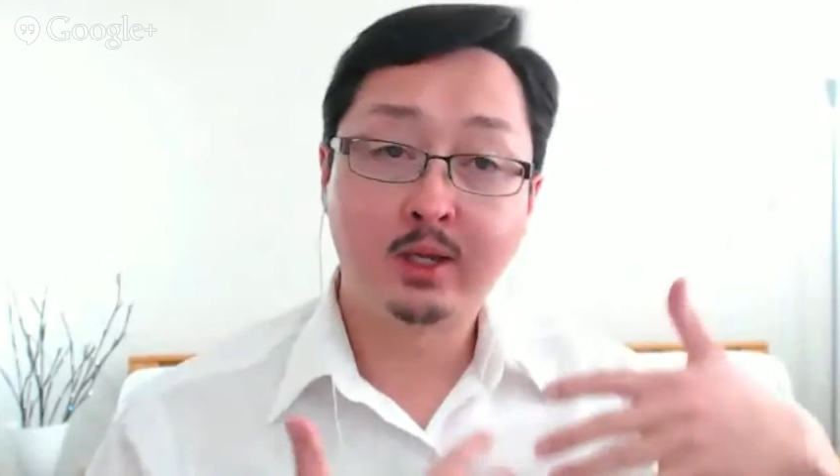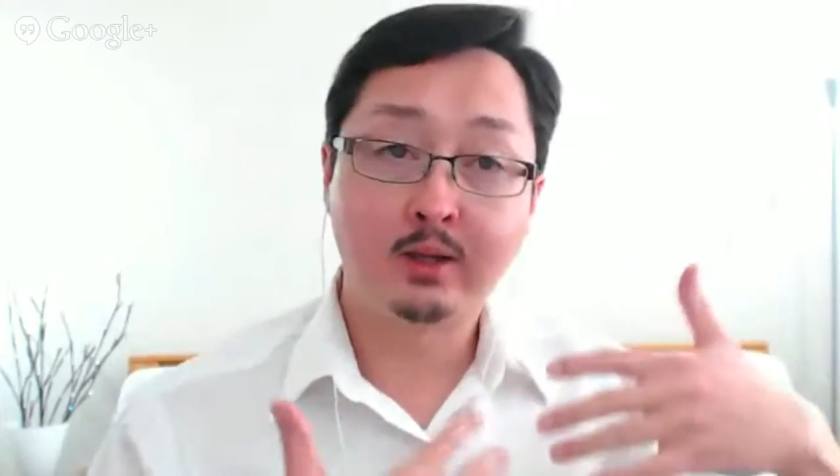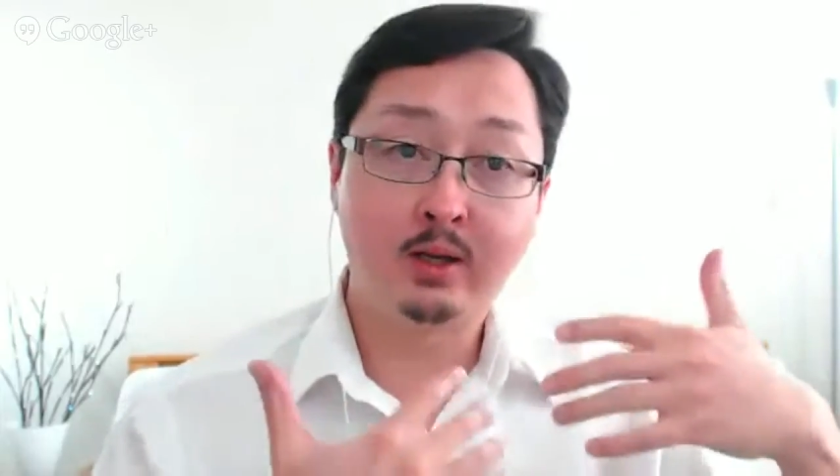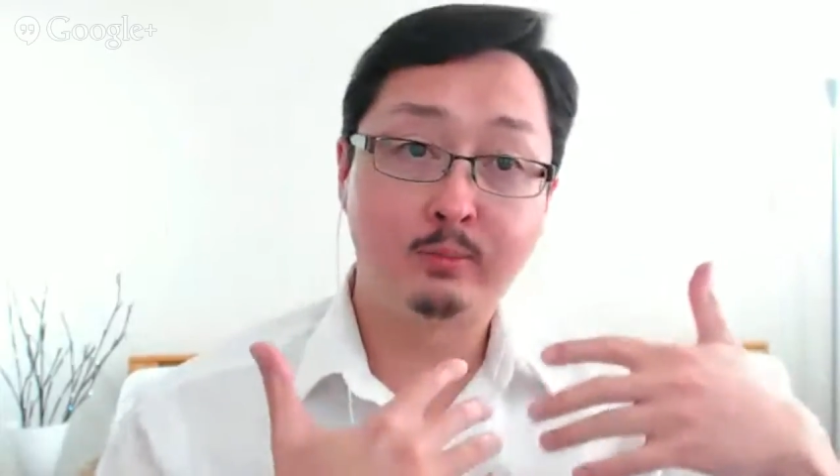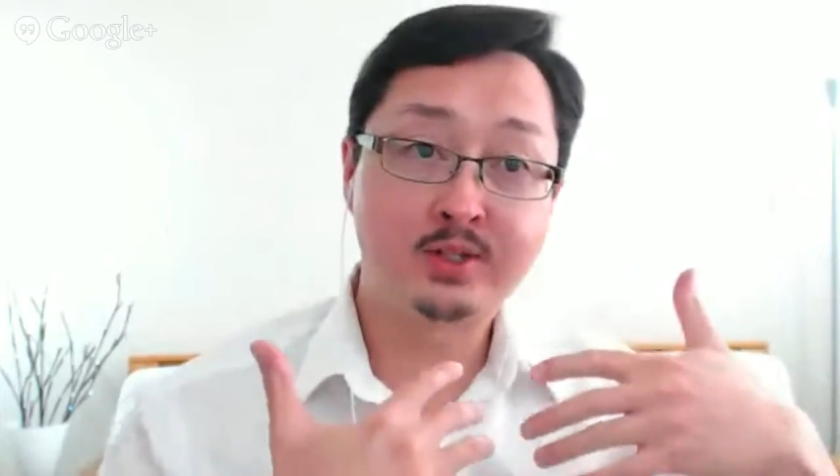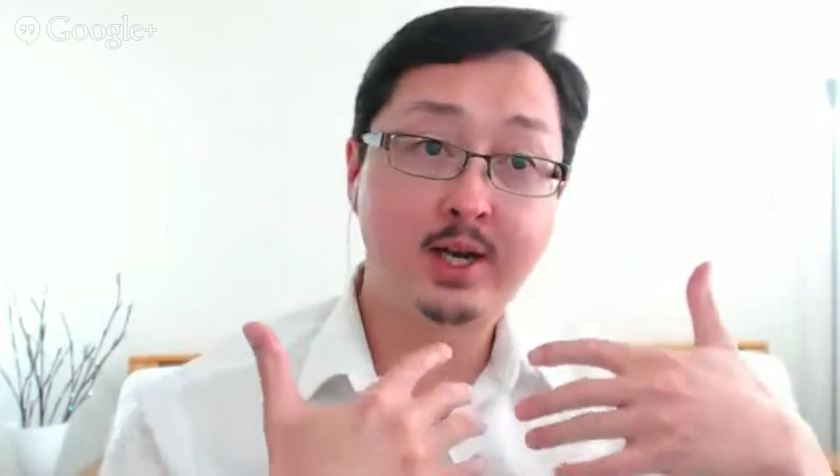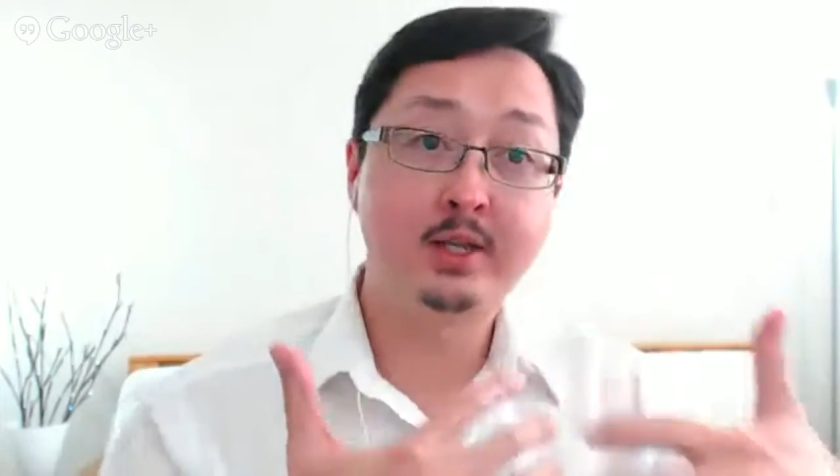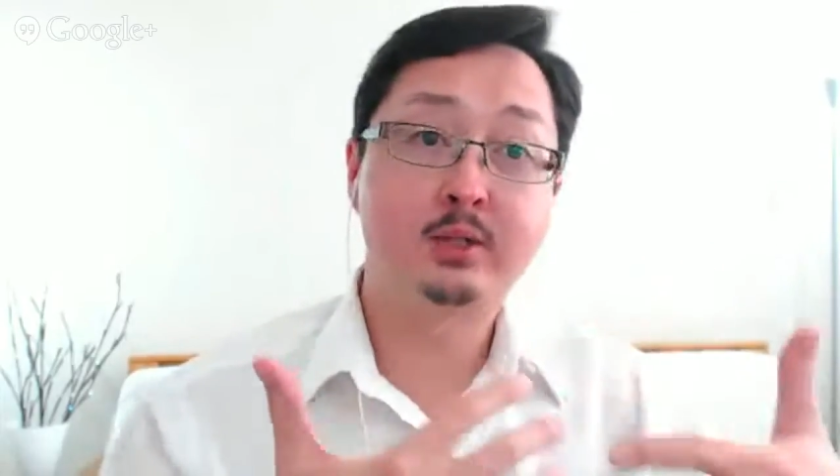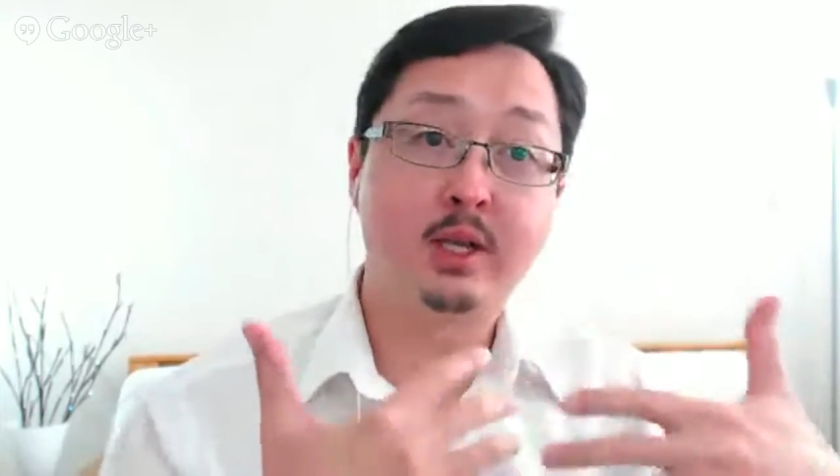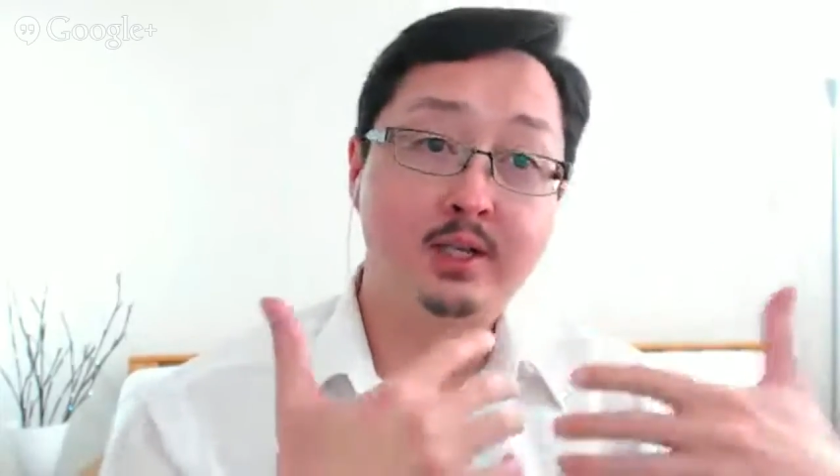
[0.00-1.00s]
you know,
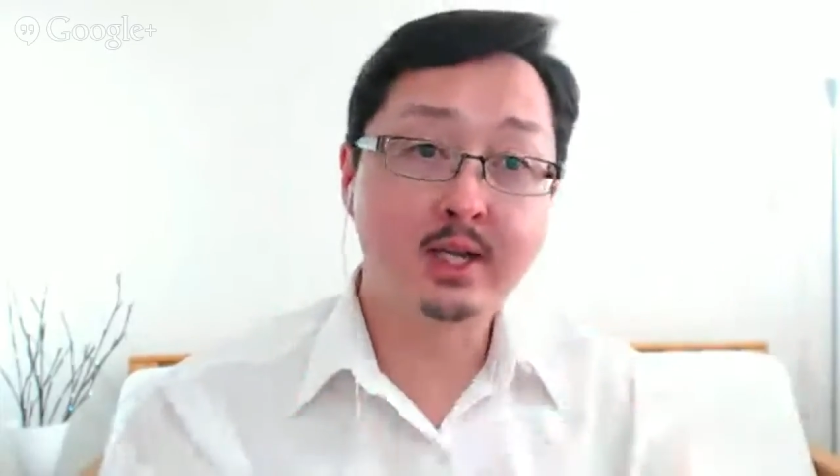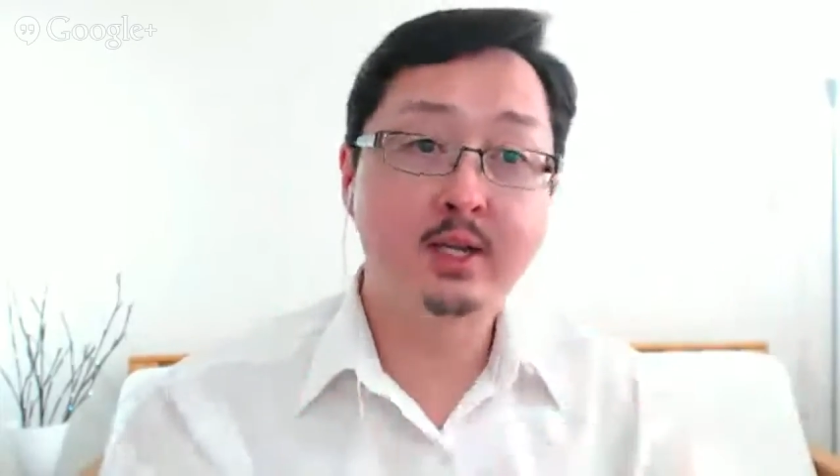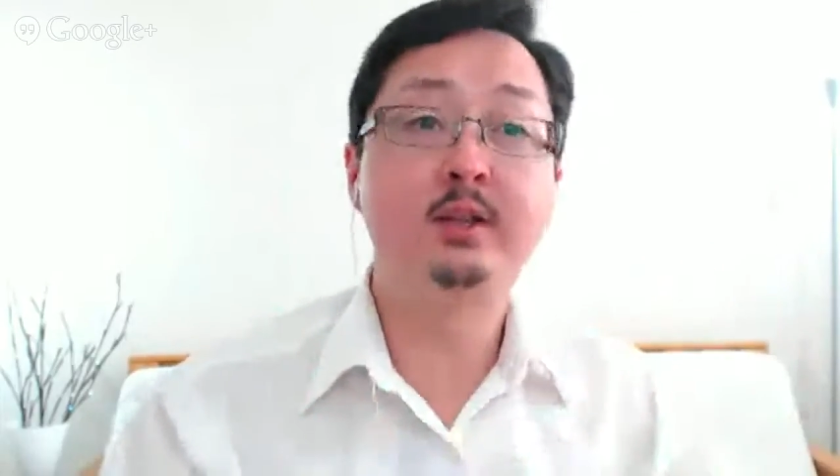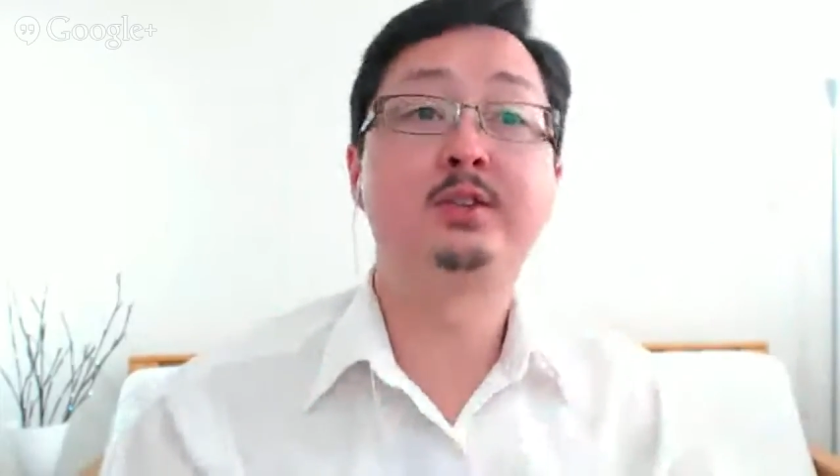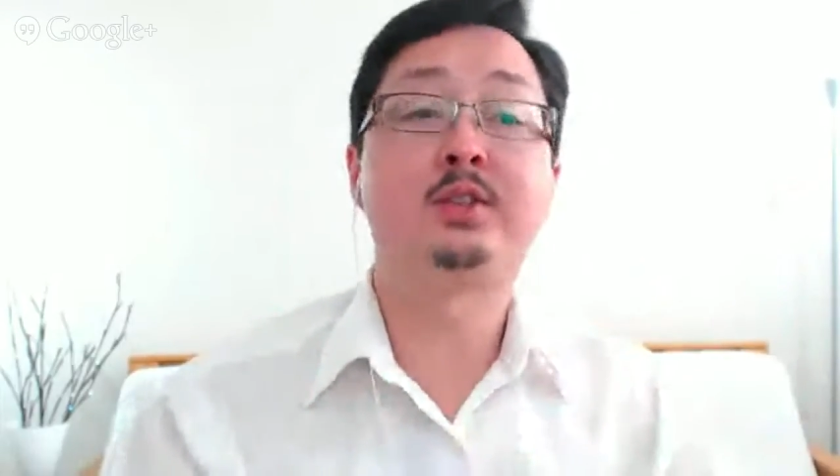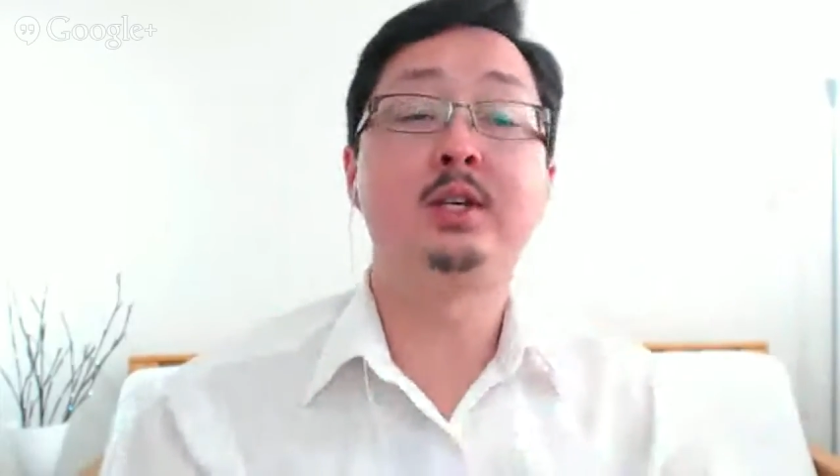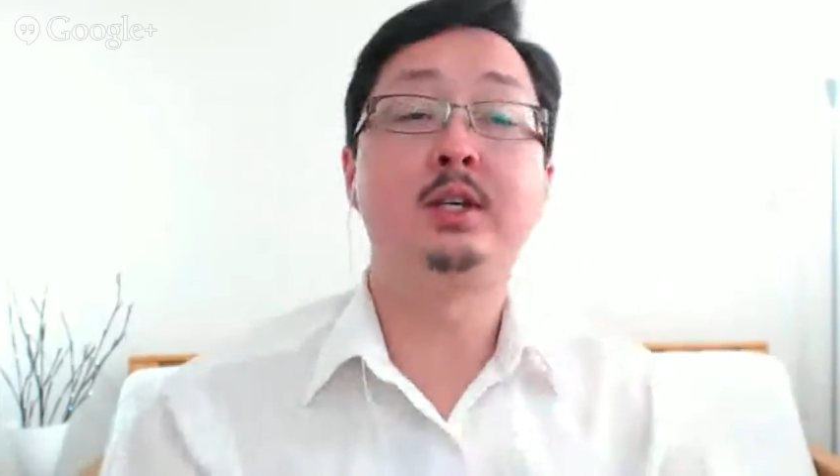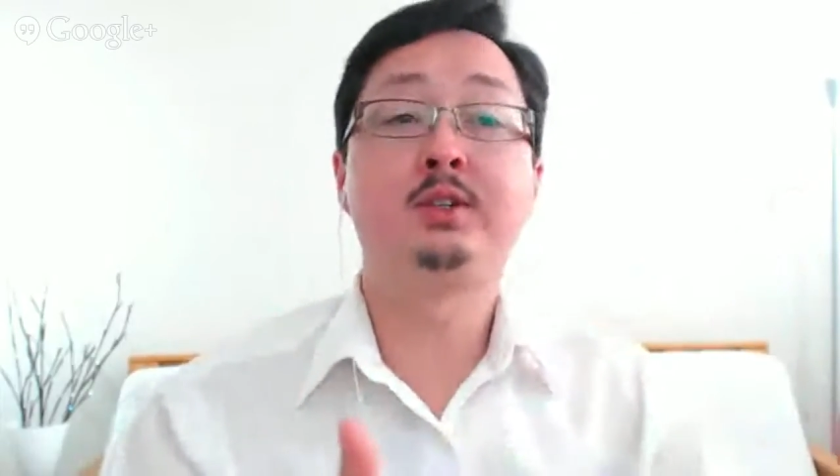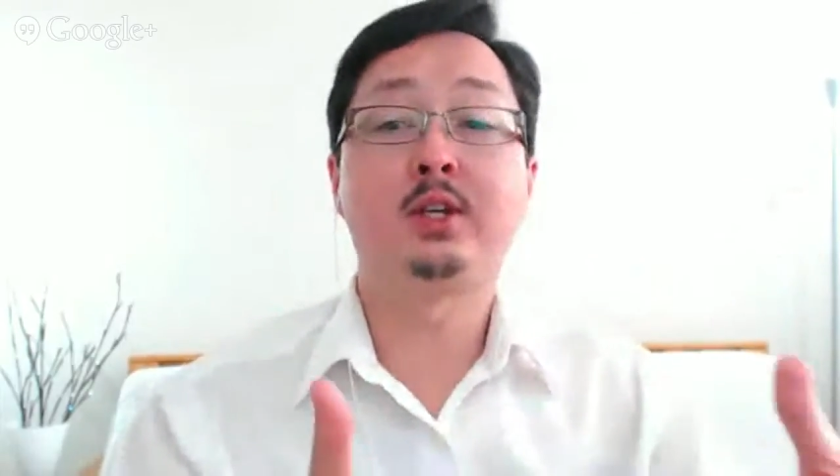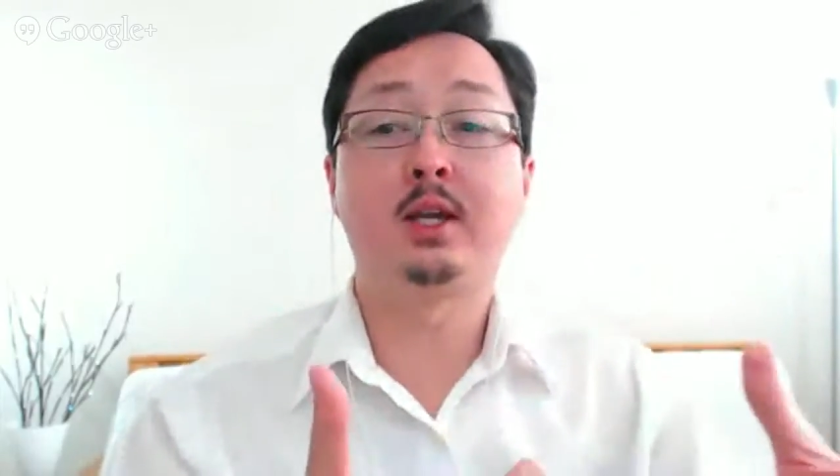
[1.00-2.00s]
besides attending these
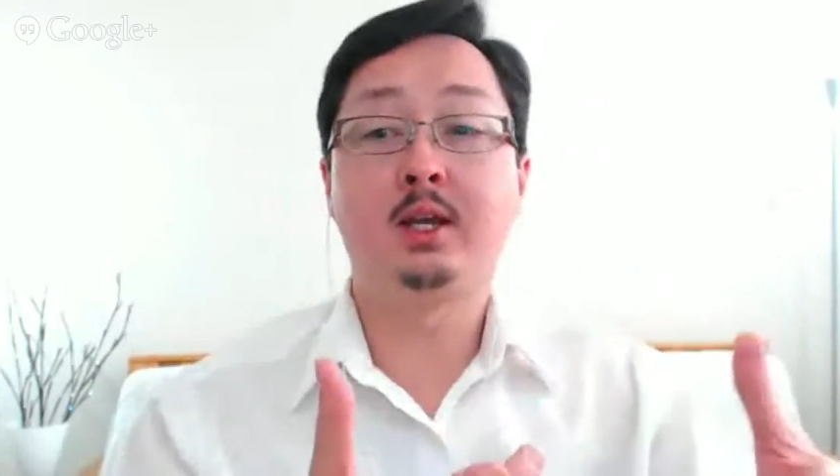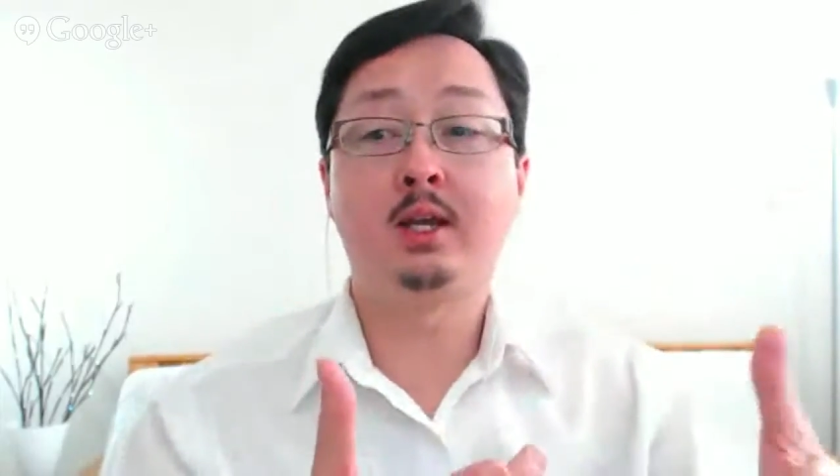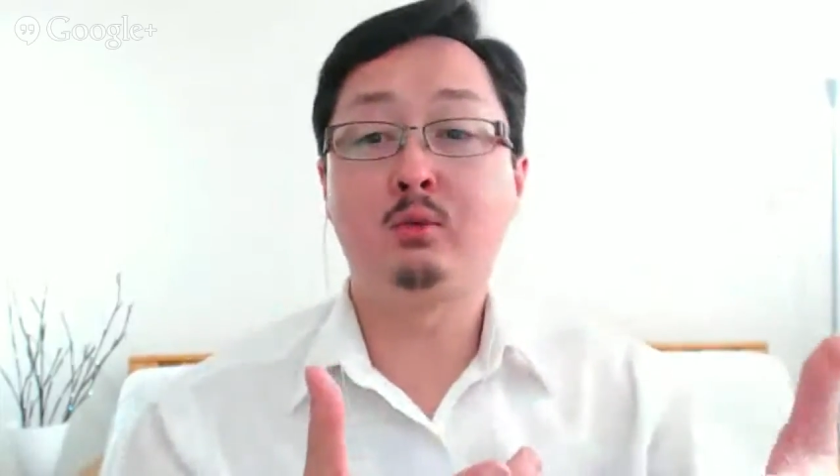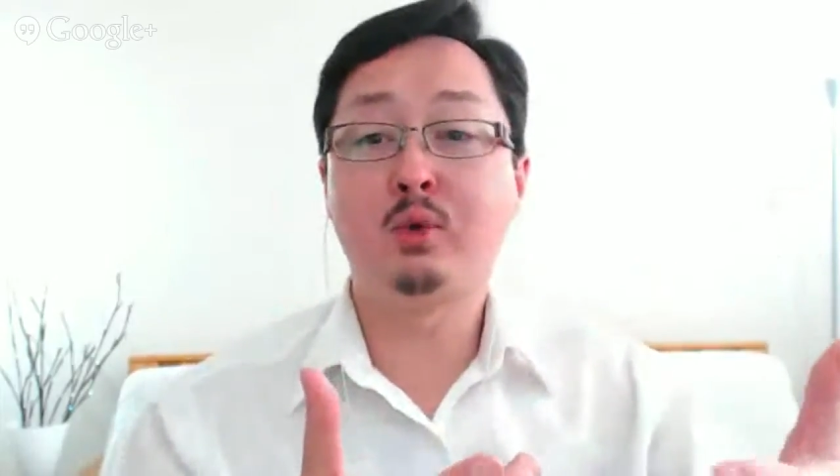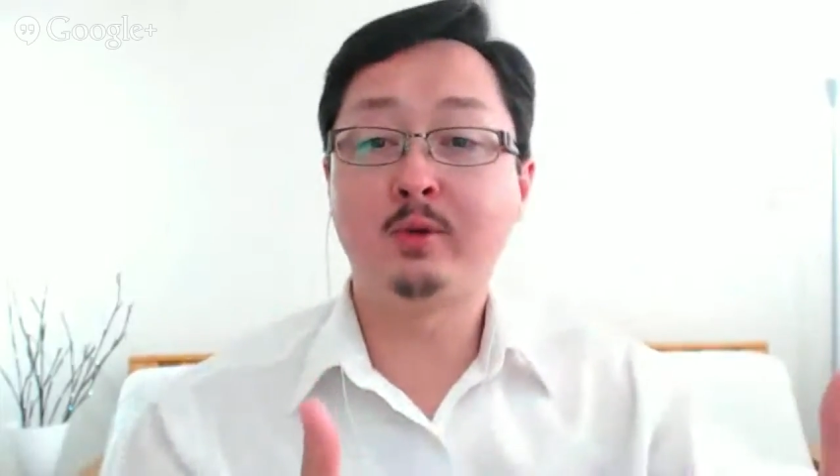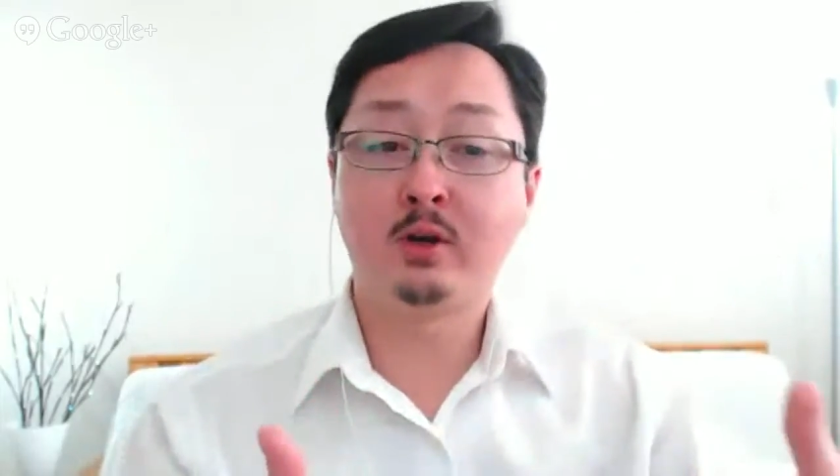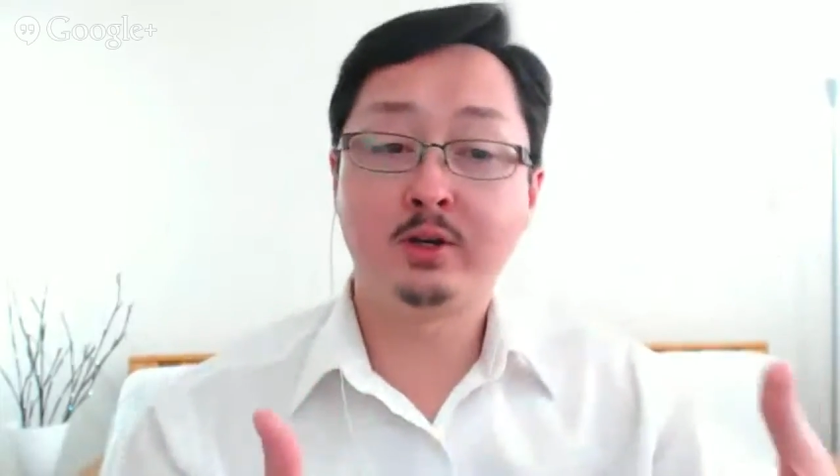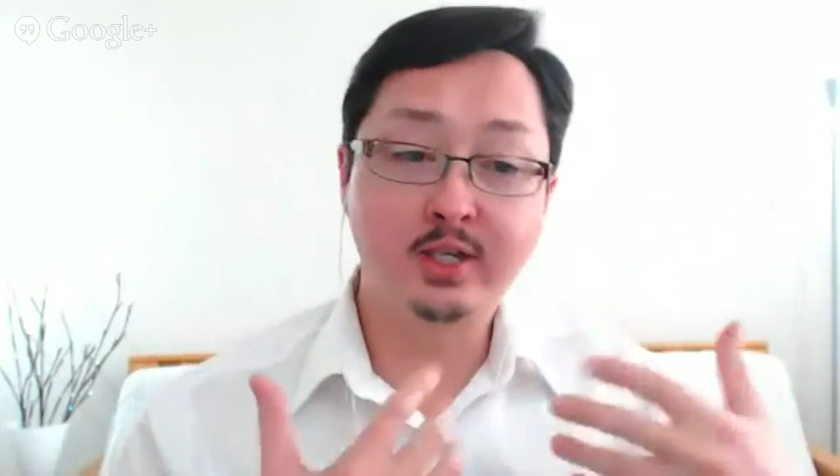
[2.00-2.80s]
things, the webinars,